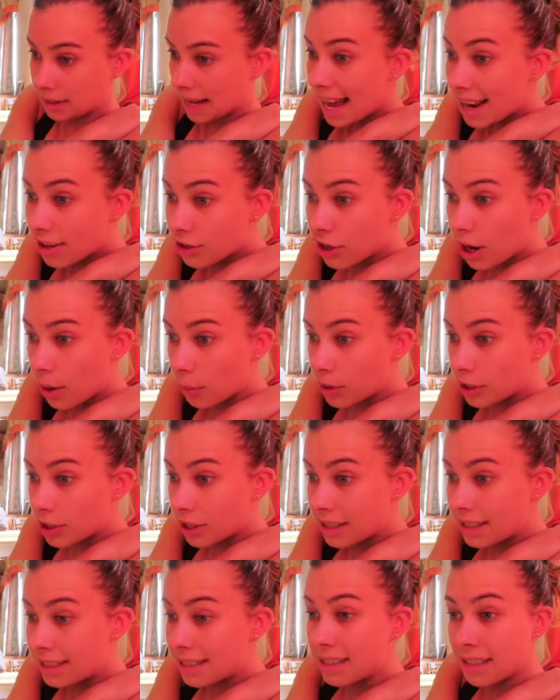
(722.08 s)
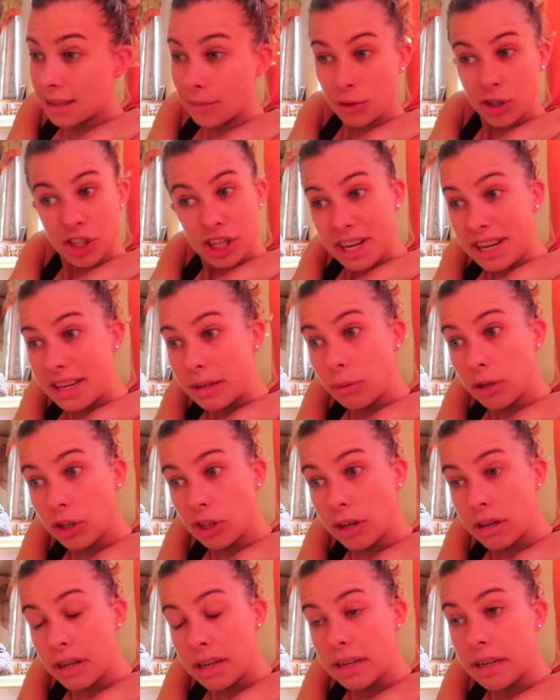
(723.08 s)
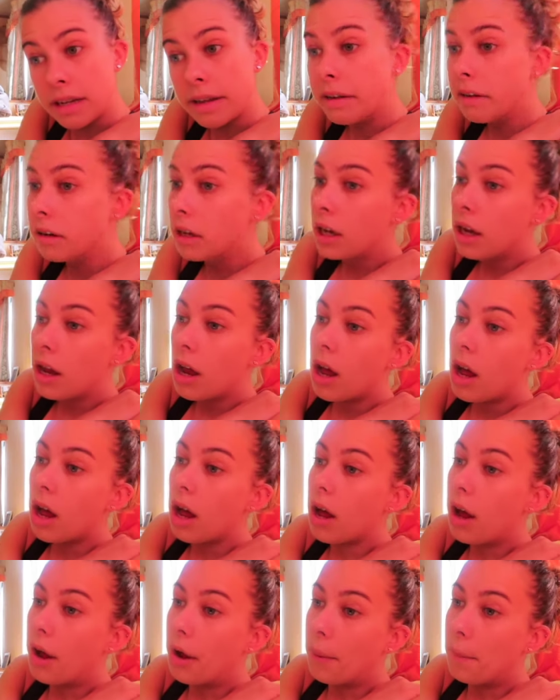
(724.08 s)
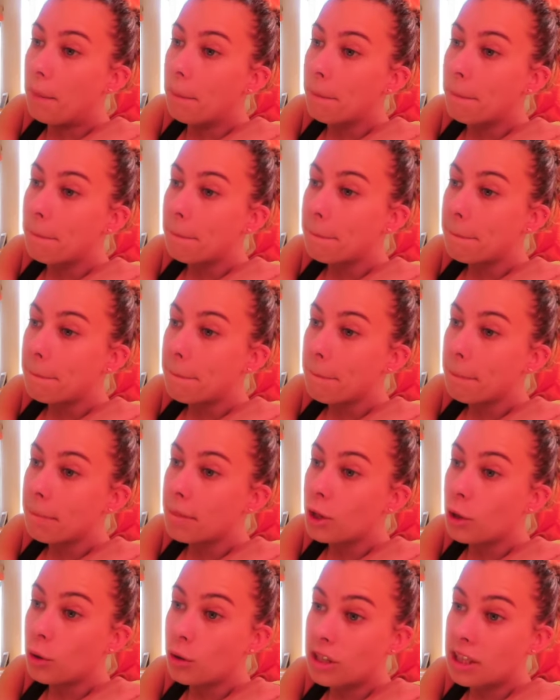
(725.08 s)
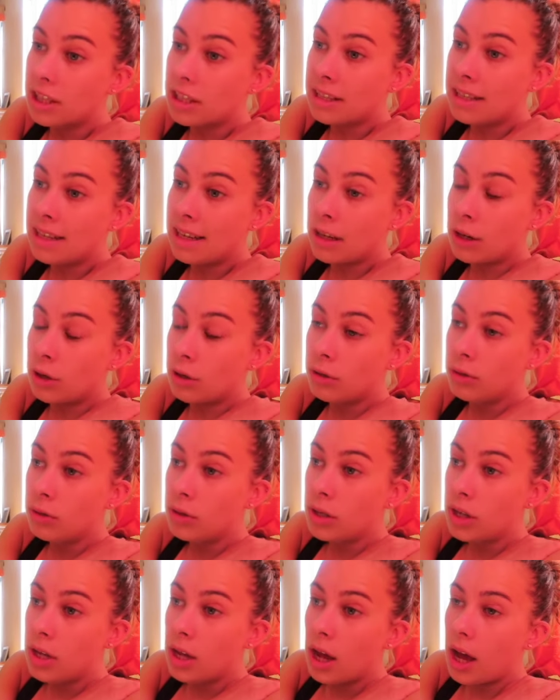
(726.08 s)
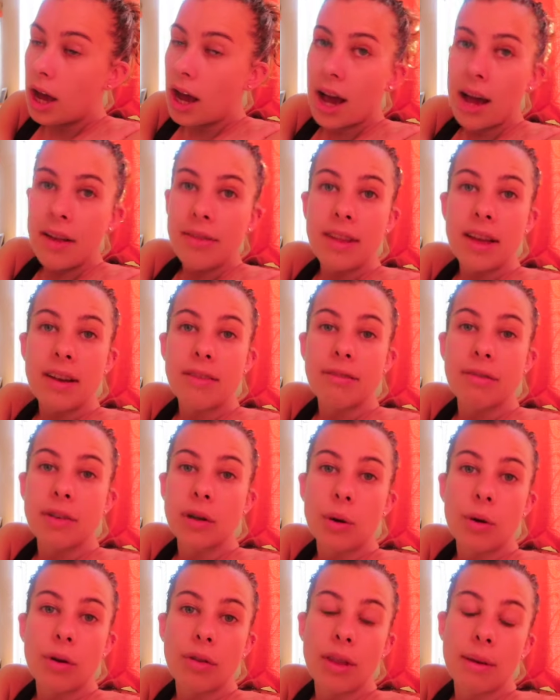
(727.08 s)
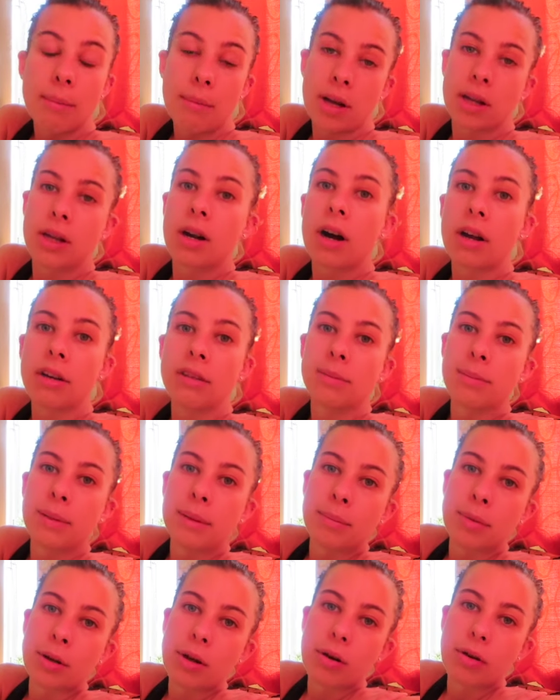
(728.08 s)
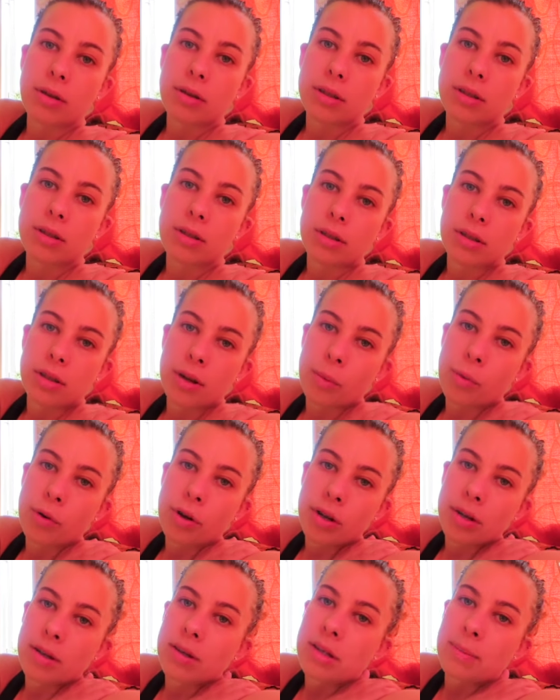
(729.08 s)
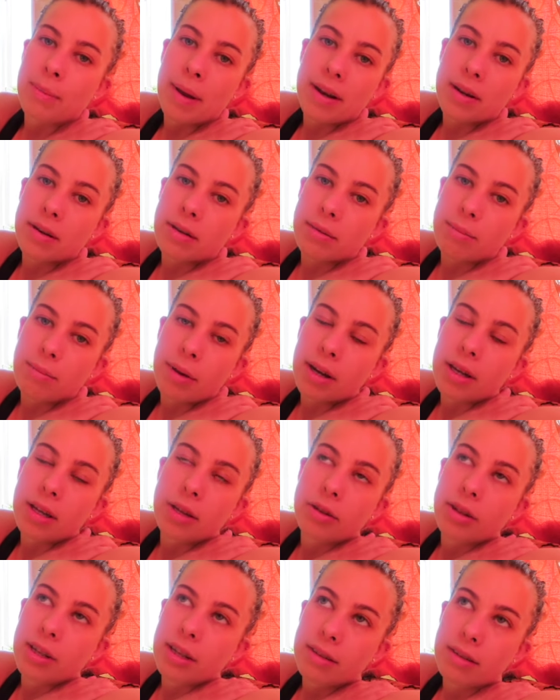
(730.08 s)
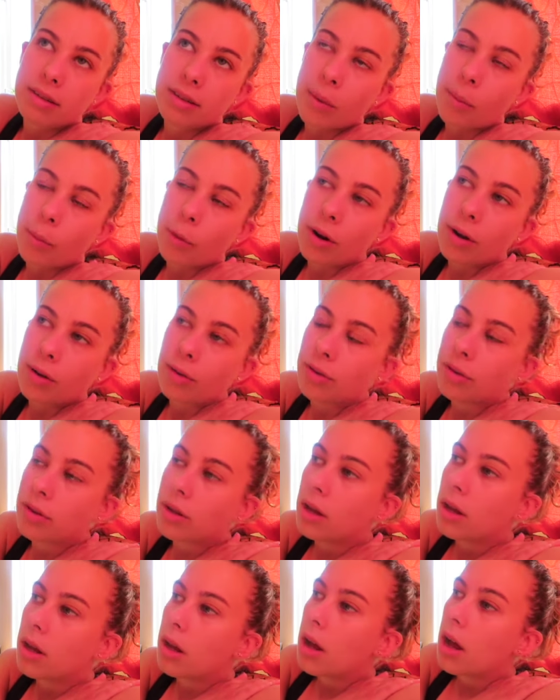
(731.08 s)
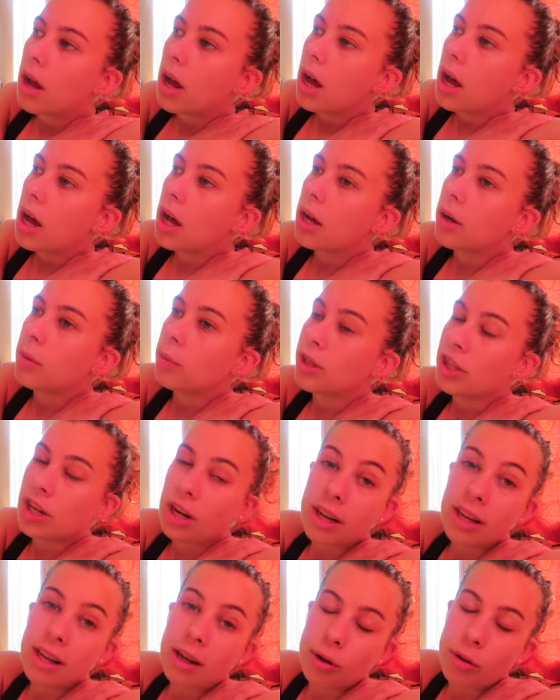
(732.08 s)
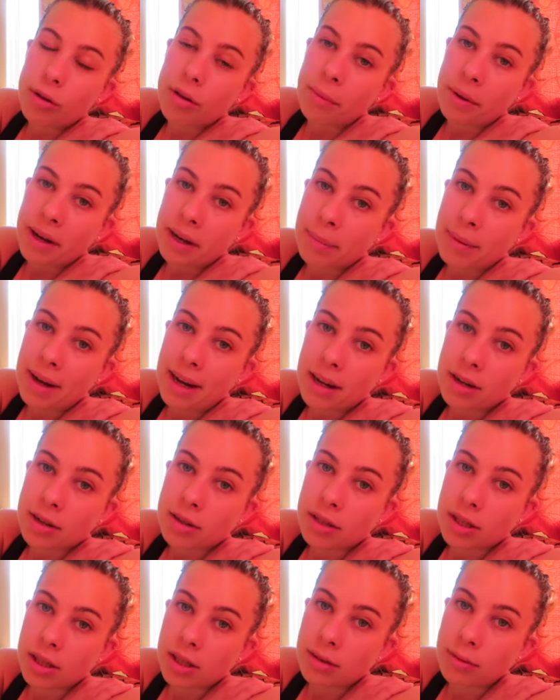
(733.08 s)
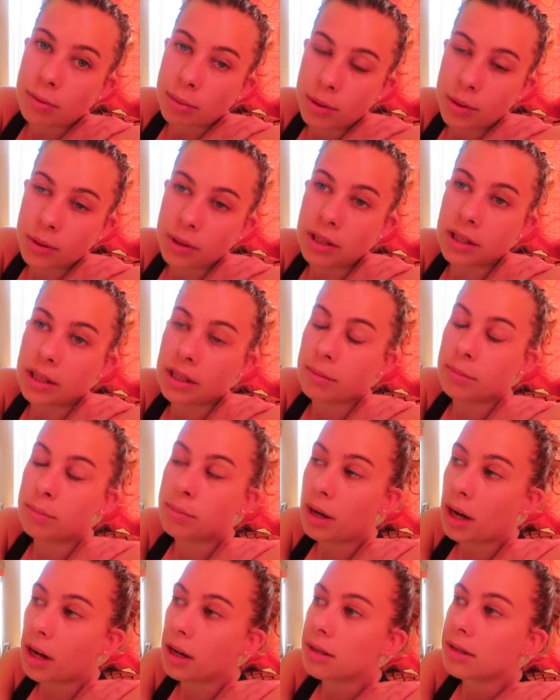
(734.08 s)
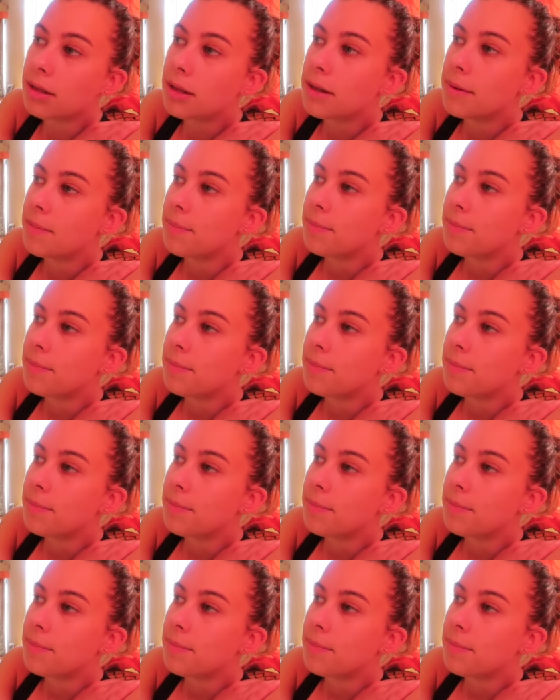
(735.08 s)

ketchup which I needed, some cheese which I needed. Um, got to the till and then forgot that my card had been blocked because someone had spent money on it somewhere else. Um, which luckily I got the money back because I reported it, but